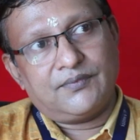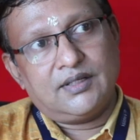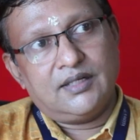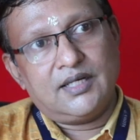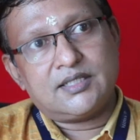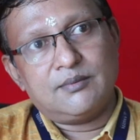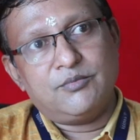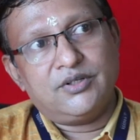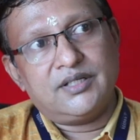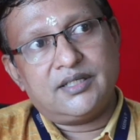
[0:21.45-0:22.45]
innate
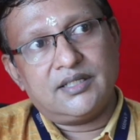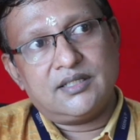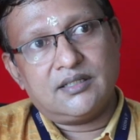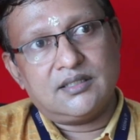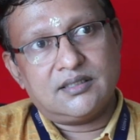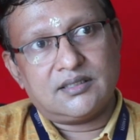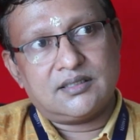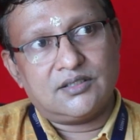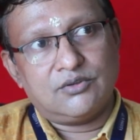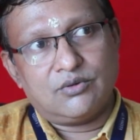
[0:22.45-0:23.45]
immunity
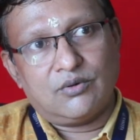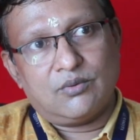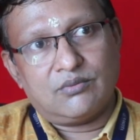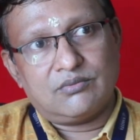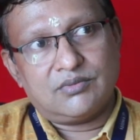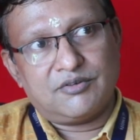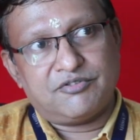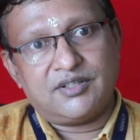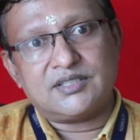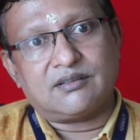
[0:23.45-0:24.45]
is, the
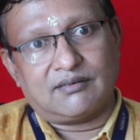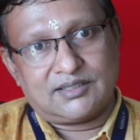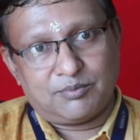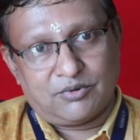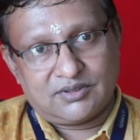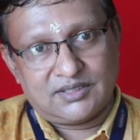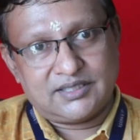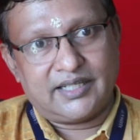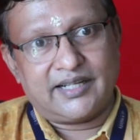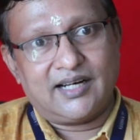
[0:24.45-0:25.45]
first response, the
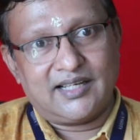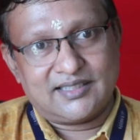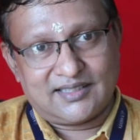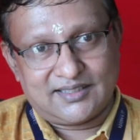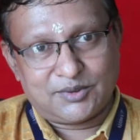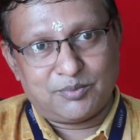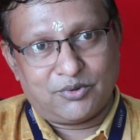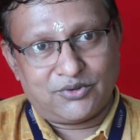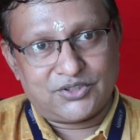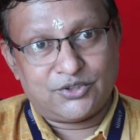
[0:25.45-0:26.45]
generalized
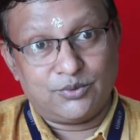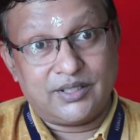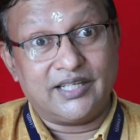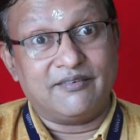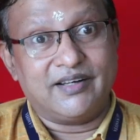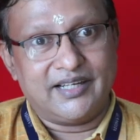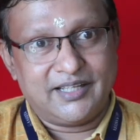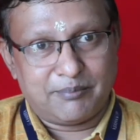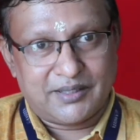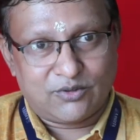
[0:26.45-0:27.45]
response to an
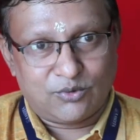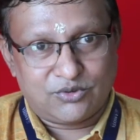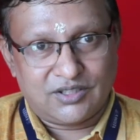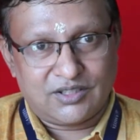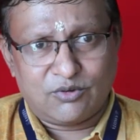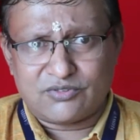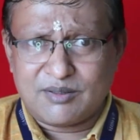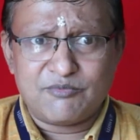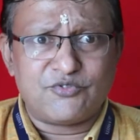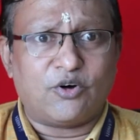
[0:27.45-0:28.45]
invading pathogen or
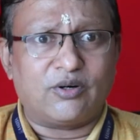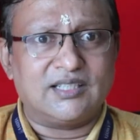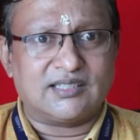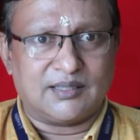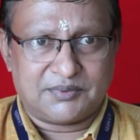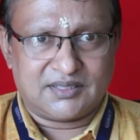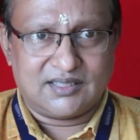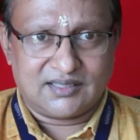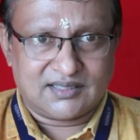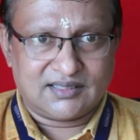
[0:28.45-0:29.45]
some foreign
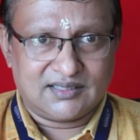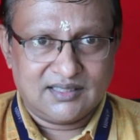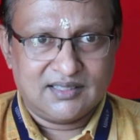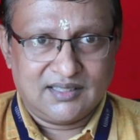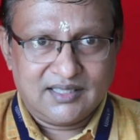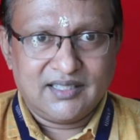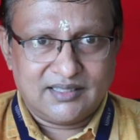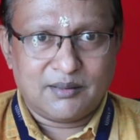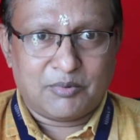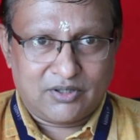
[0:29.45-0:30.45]
substance
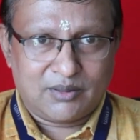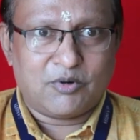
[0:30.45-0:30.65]
in the body.